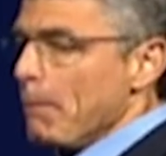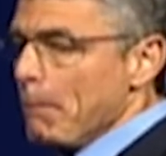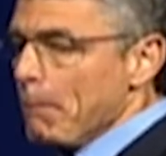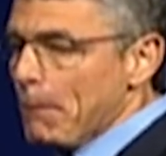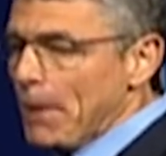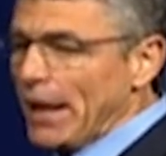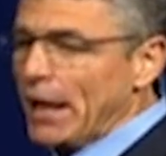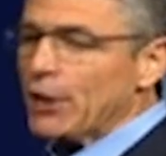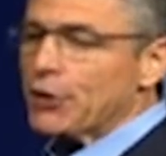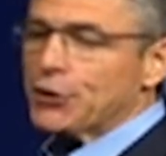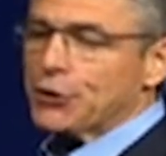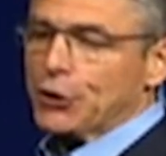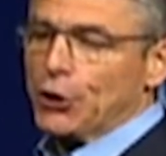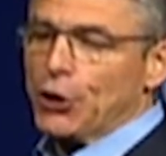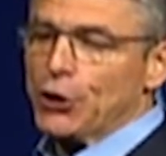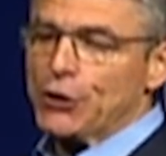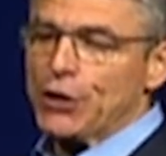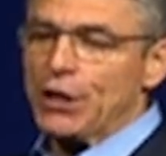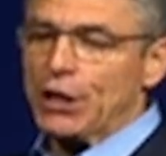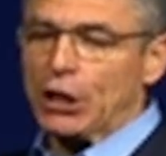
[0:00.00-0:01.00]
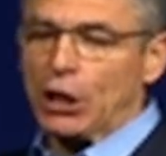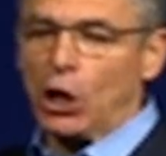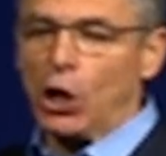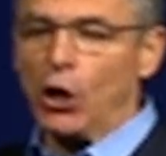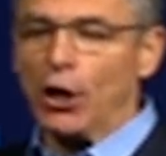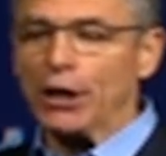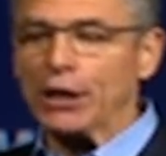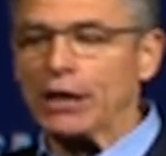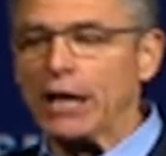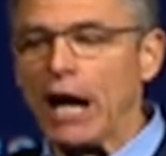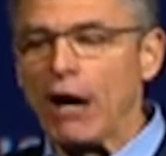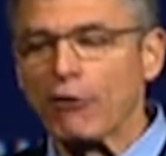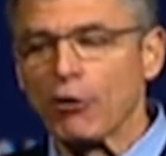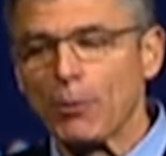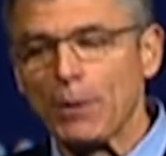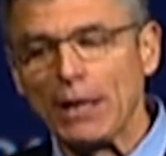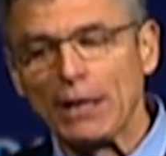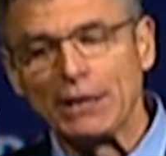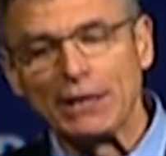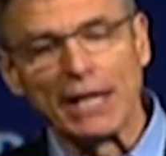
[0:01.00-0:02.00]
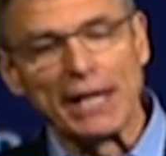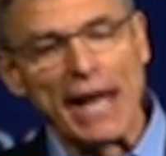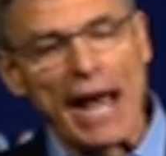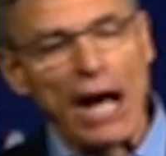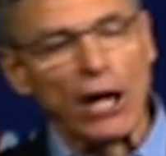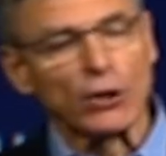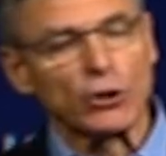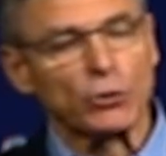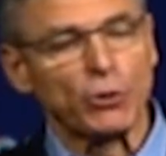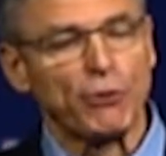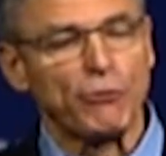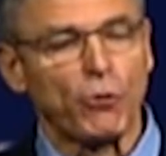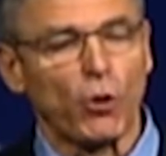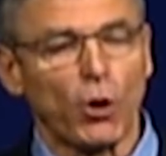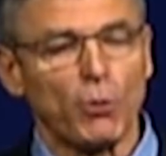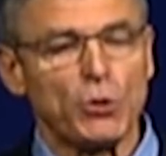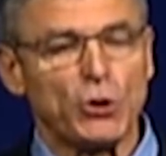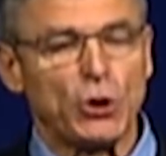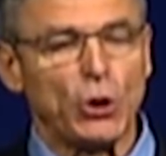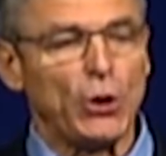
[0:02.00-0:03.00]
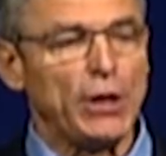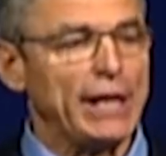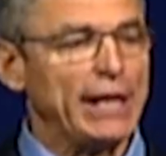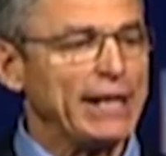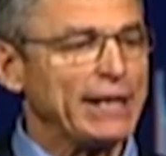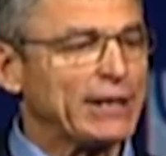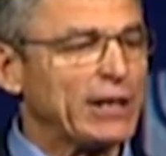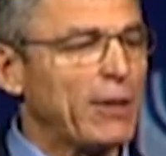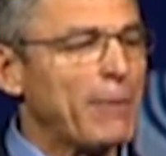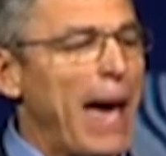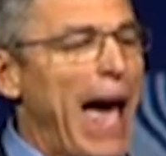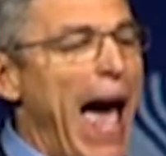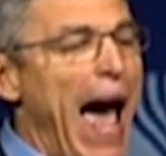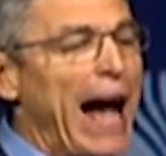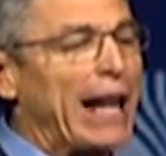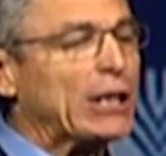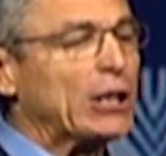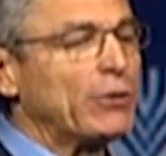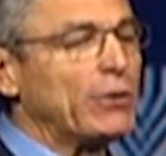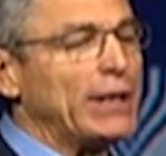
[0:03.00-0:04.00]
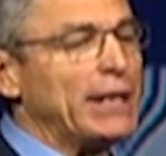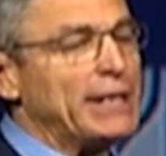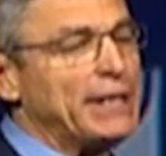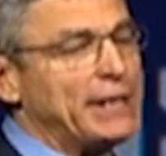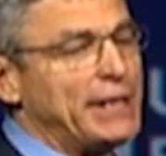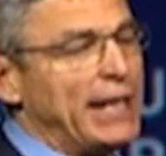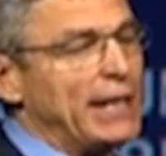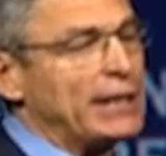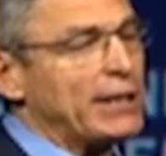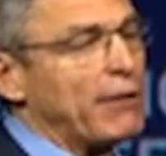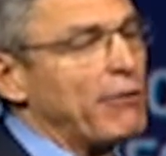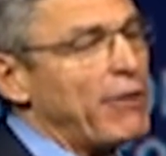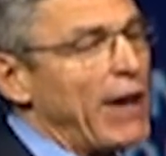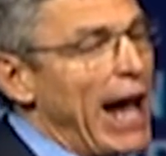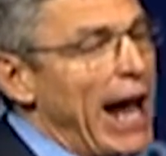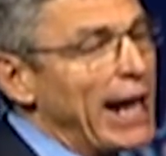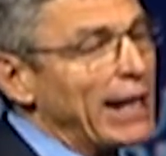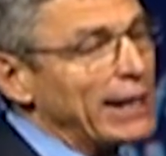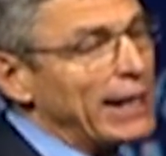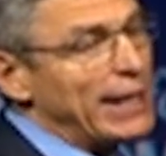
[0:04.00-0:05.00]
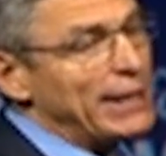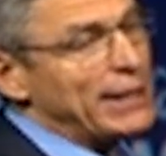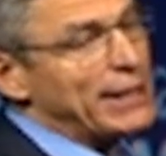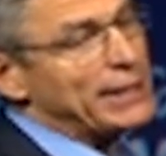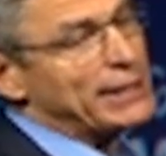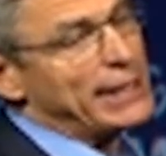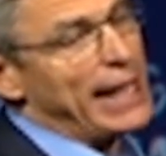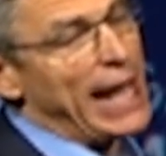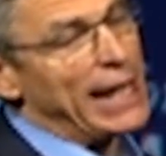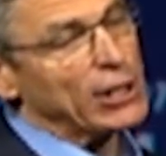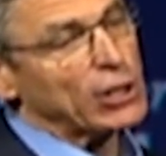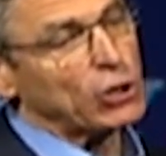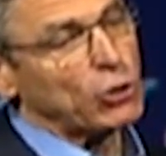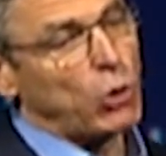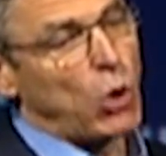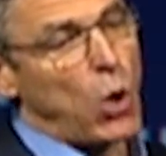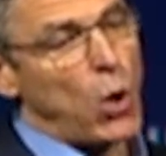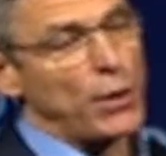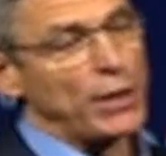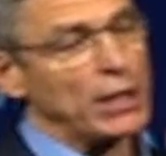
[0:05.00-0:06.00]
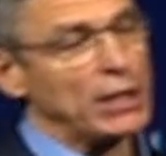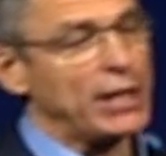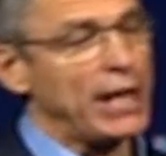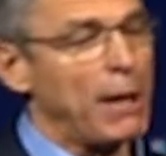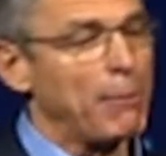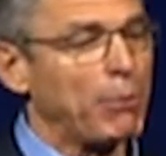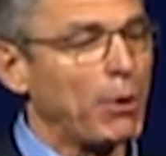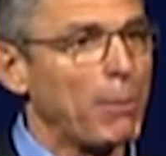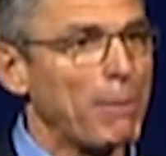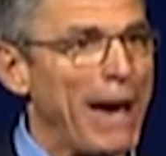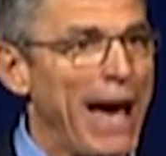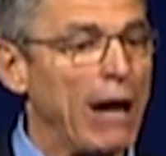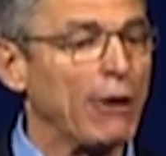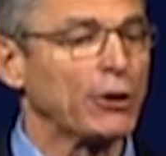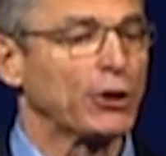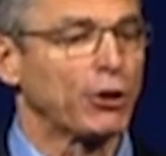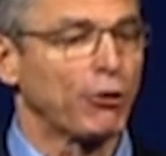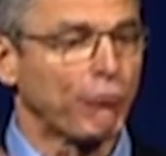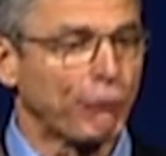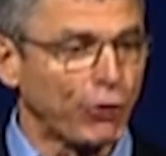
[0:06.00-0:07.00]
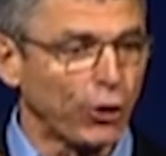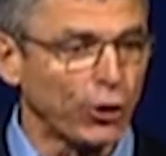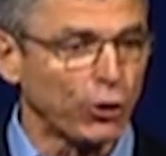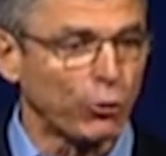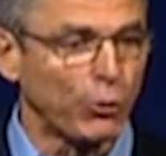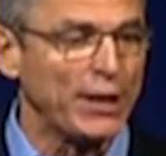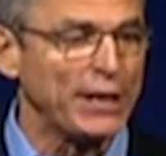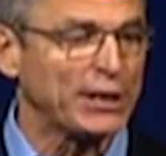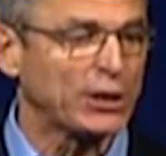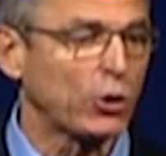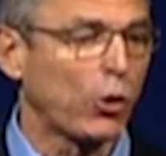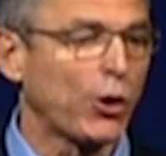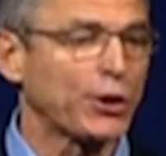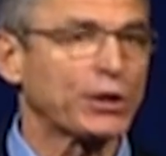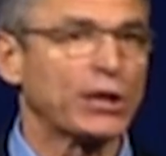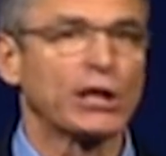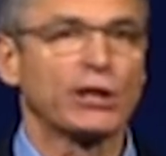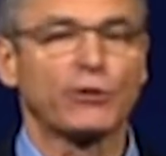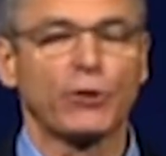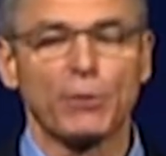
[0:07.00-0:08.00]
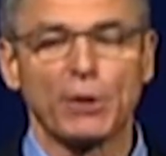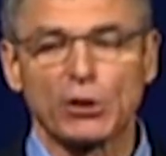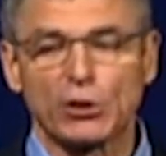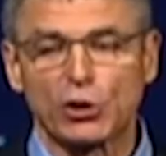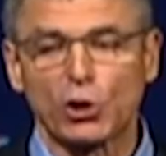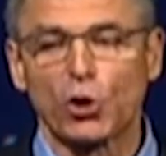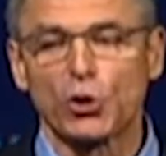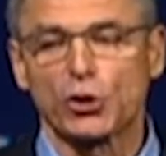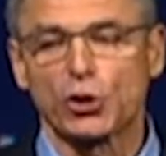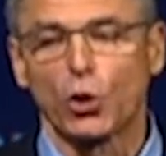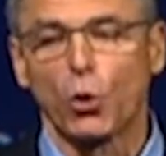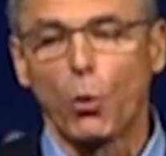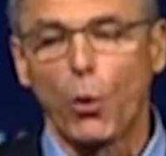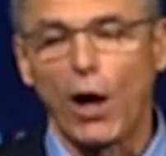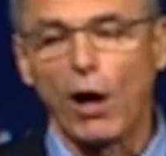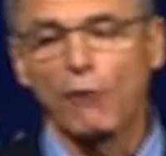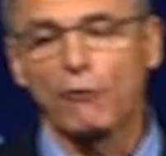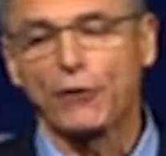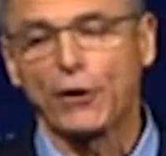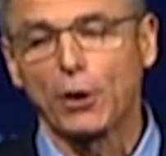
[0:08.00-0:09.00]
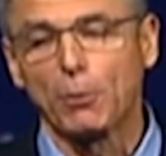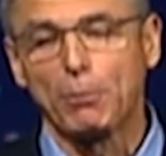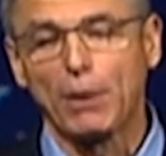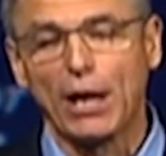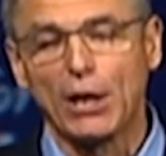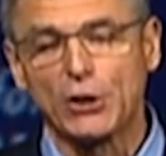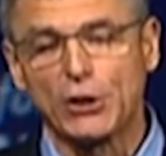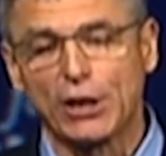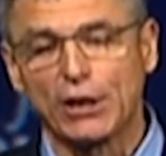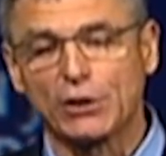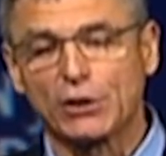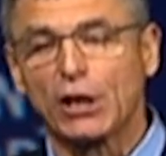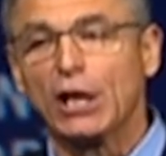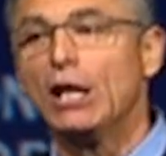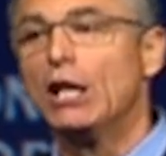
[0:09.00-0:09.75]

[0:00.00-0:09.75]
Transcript: Ministers in the current government denounce Reform Judaism, actively seek to violate the status quo on the Temple Mount, divert resources from the social welfare budgets